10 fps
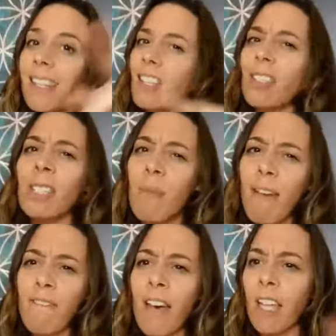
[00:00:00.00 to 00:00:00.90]
This year is
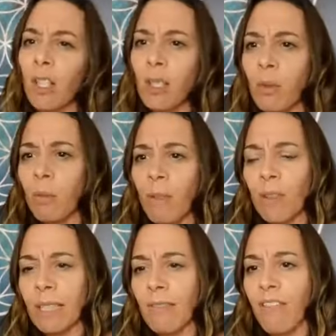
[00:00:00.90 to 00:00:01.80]
about fun. Who's with me for
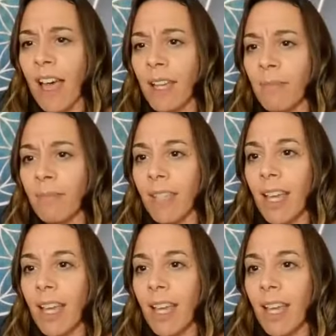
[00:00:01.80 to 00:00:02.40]
some fun?